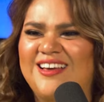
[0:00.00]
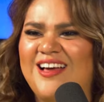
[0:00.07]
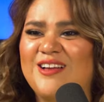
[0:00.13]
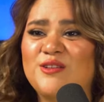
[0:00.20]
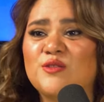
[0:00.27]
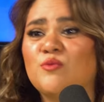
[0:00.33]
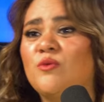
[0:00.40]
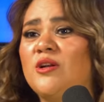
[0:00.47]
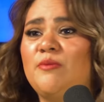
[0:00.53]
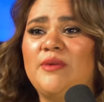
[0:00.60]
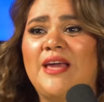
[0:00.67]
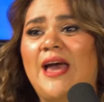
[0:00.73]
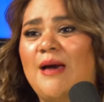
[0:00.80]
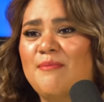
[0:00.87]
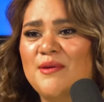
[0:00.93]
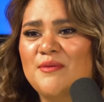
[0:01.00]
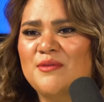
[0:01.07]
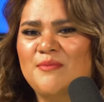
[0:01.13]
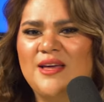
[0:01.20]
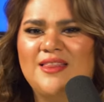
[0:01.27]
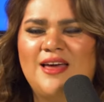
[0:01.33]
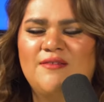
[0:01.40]
I just want to be happy with
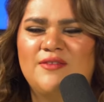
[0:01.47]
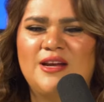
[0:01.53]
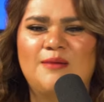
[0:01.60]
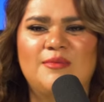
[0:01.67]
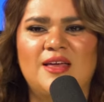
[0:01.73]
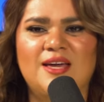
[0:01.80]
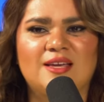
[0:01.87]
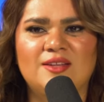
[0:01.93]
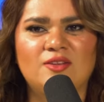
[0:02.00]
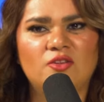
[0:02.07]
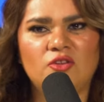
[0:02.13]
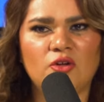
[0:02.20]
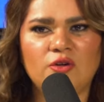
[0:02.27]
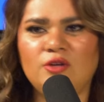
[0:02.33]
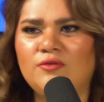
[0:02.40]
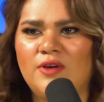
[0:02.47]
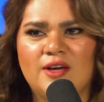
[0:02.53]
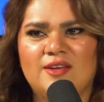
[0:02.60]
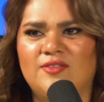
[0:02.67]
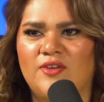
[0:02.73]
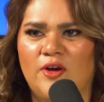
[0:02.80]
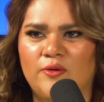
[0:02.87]
my life. And I'm like, no, you
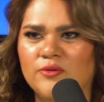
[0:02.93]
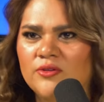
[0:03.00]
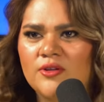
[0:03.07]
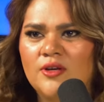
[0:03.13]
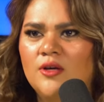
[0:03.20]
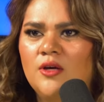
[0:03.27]
fucking don't.